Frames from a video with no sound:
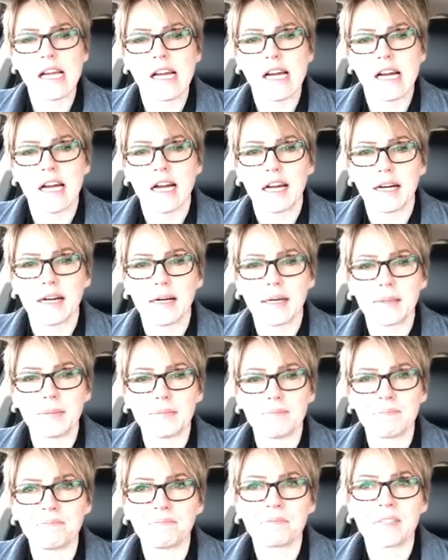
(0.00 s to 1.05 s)

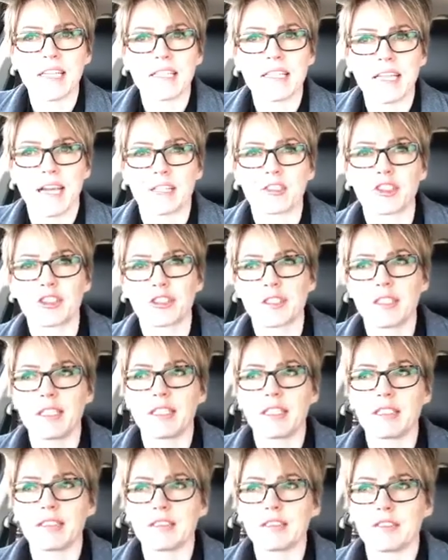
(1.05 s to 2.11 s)
It's
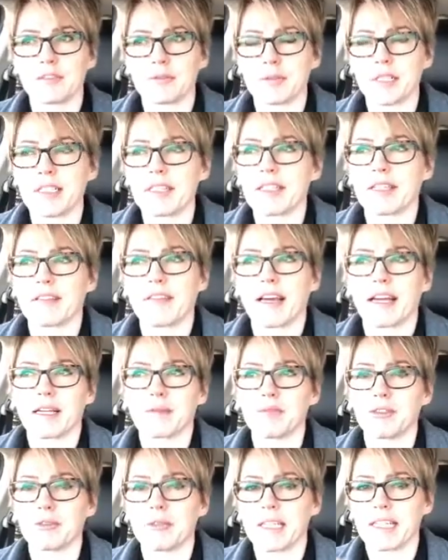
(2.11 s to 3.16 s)
actually, the reason that I'm
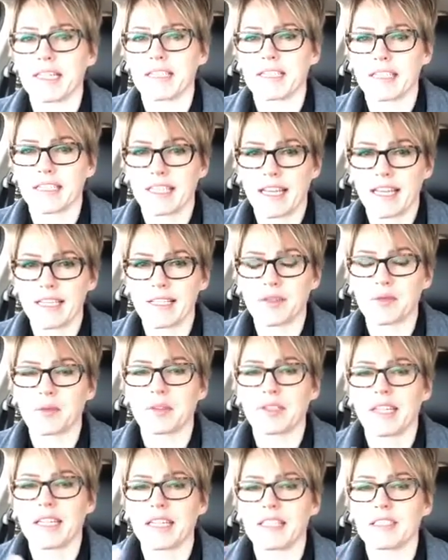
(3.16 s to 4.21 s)
doing it today is
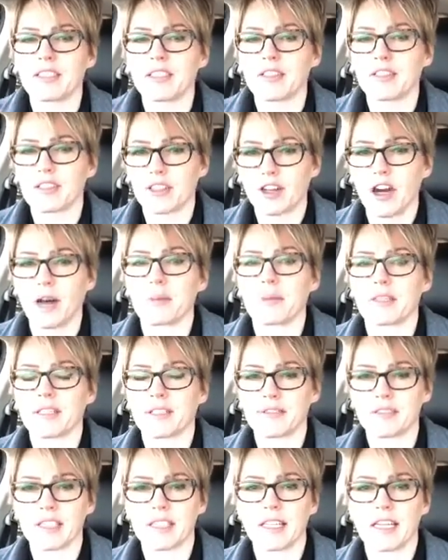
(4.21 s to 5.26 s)
related to the topic of
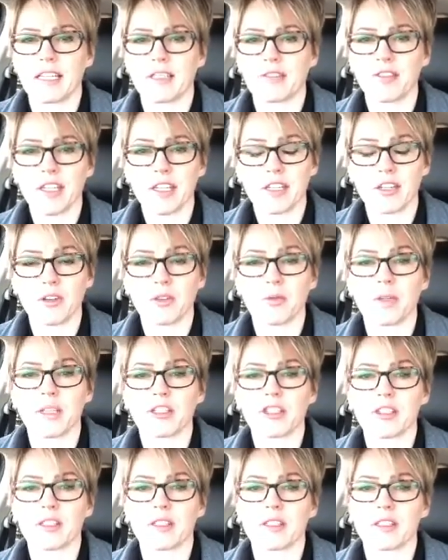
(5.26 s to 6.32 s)
today's video, which
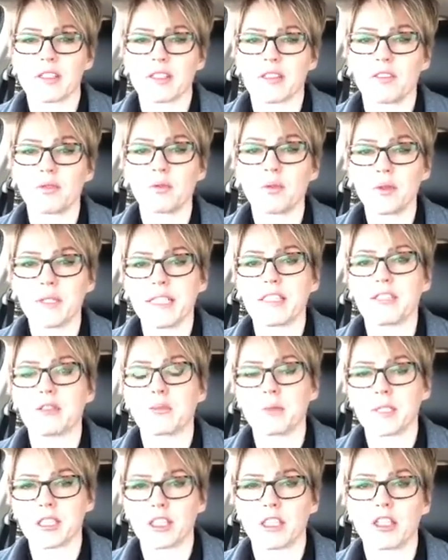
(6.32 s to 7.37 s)
is the real
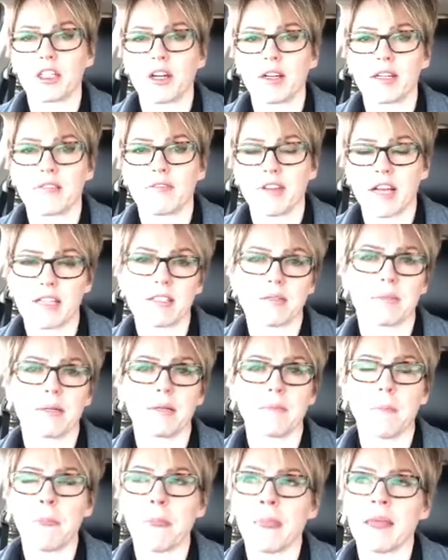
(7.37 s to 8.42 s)
return on investment
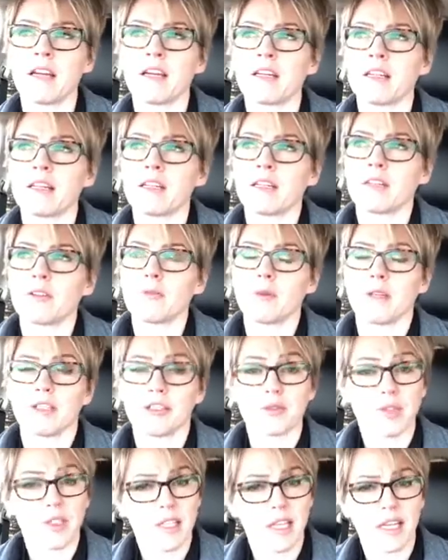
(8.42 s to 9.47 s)
when you
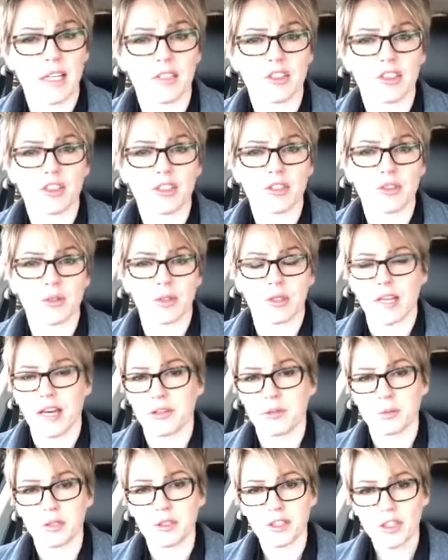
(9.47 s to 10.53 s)
stage your
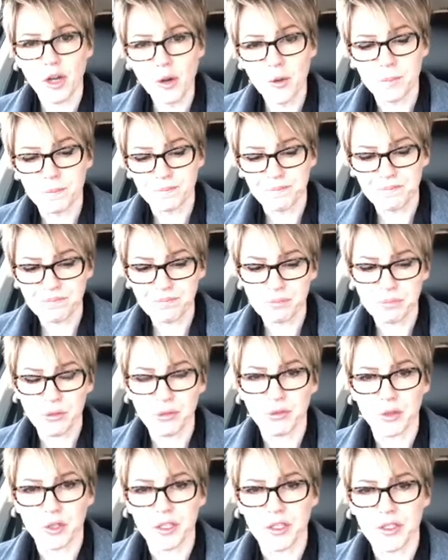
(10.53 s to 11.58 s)
Lethbridge home
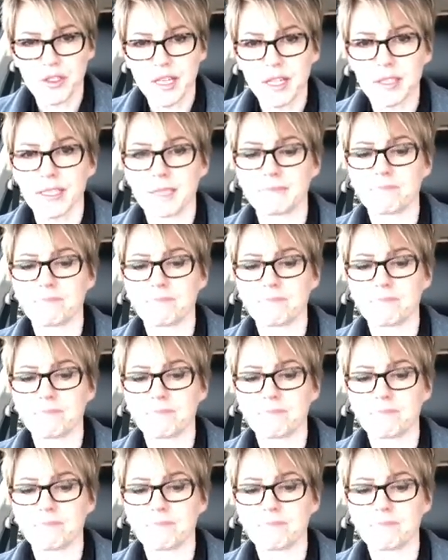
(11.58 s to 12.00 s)
before you sell it.